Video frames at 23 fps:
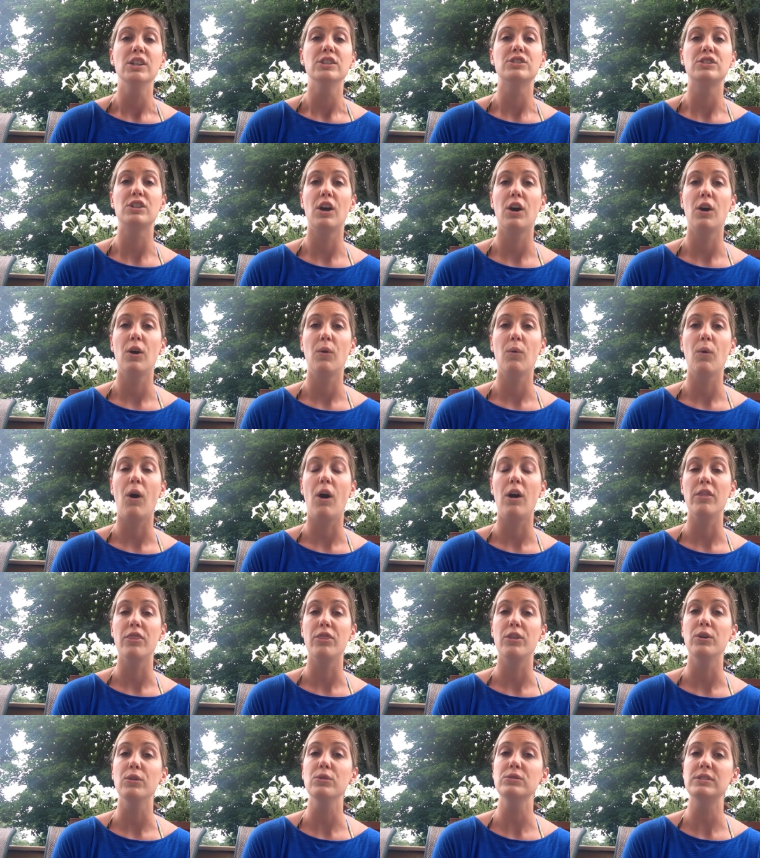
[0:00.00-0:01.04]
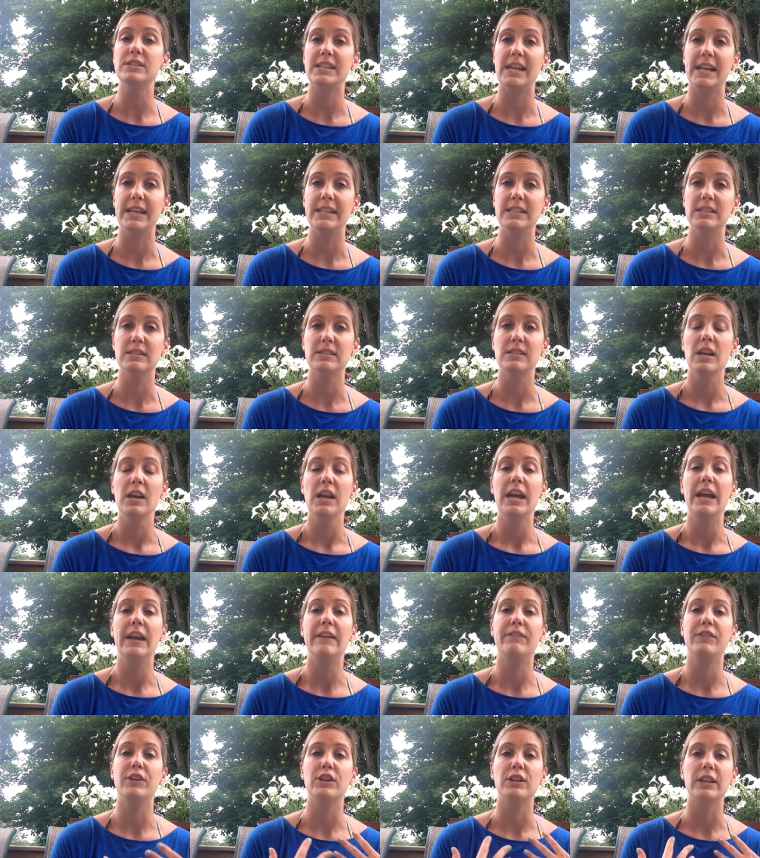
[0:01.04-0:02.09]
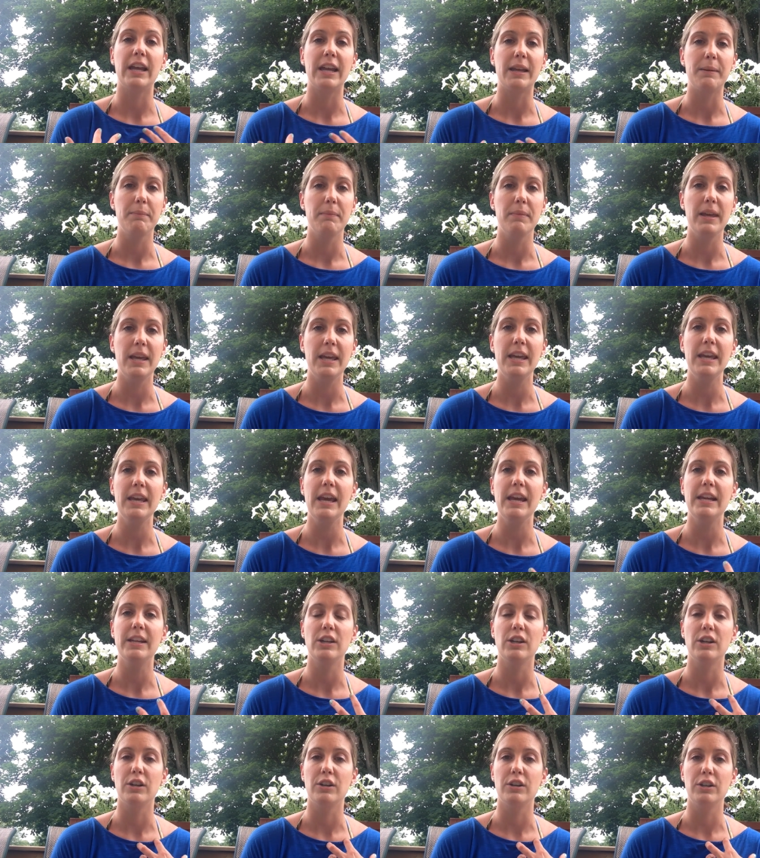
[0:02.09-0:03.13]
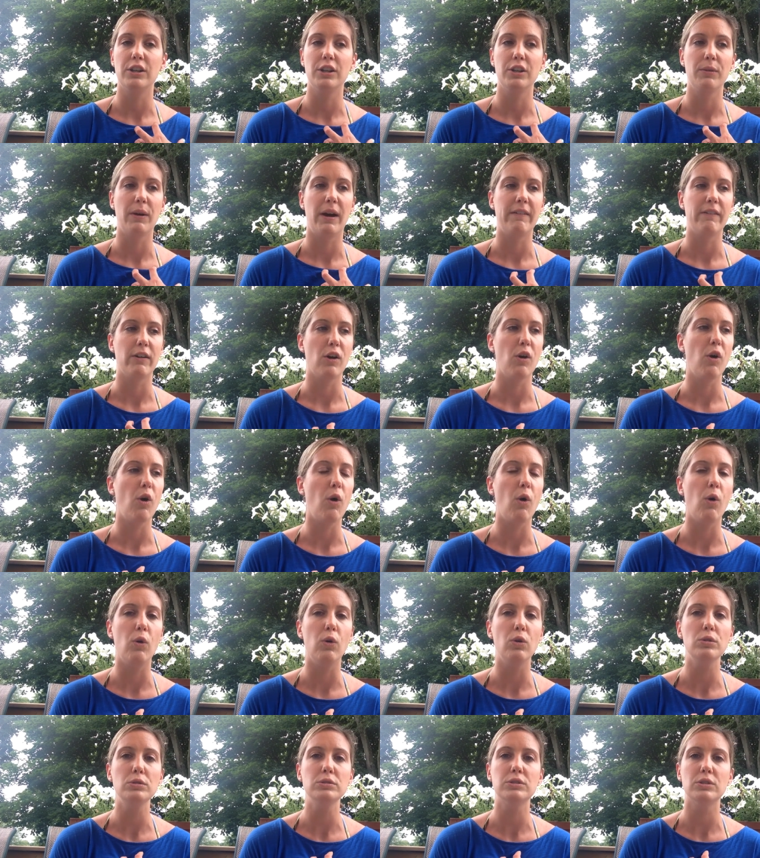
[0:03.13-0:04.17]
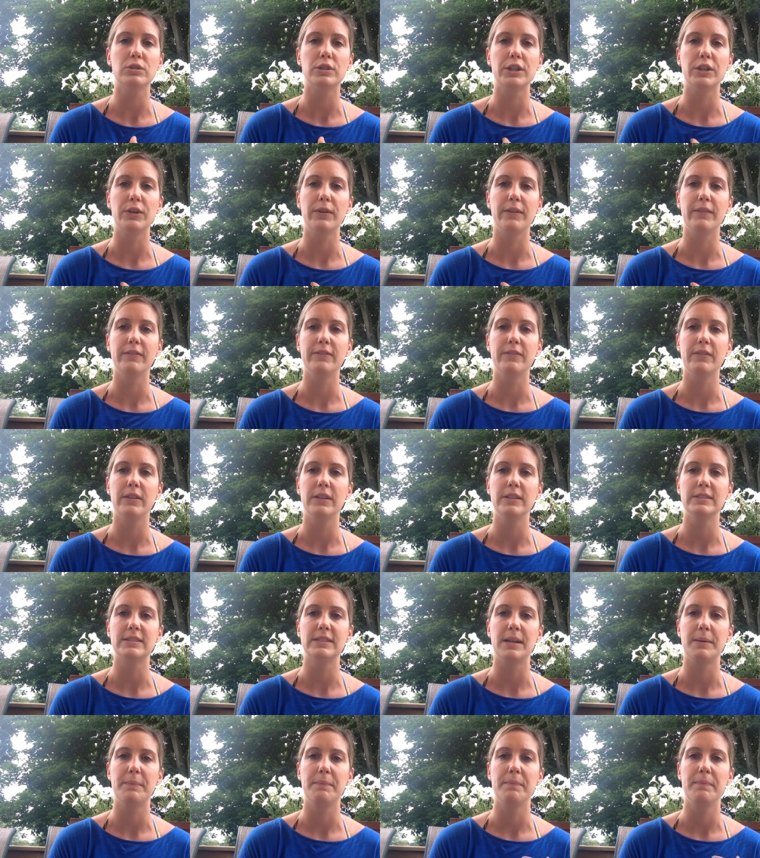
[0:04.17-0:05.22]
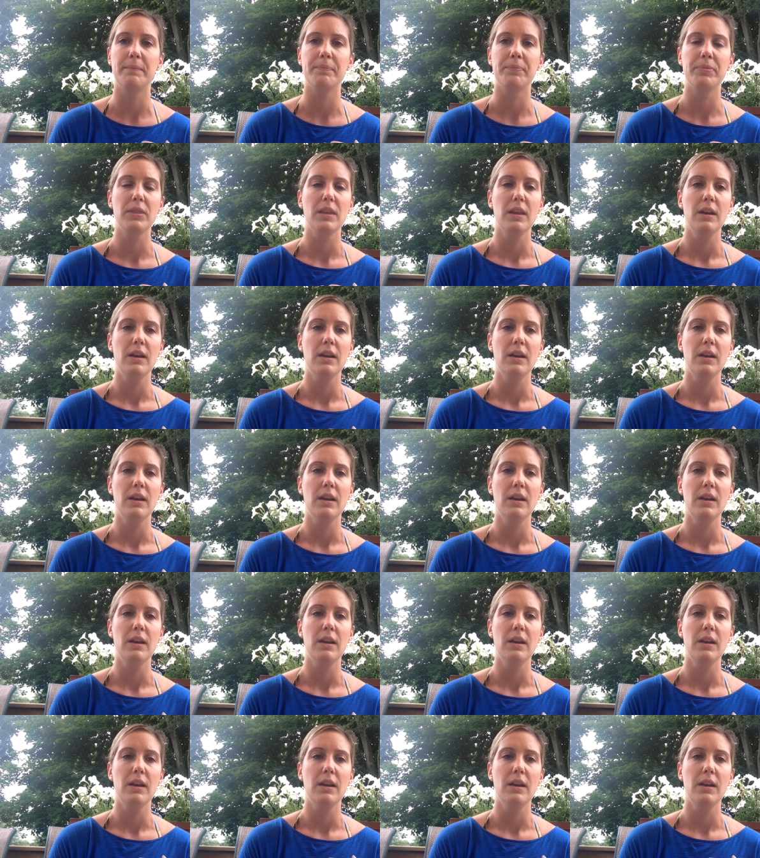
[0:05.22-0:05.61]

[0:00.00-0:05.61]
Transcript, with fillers: So on those days, if you're like me and you're you have a cold or you have some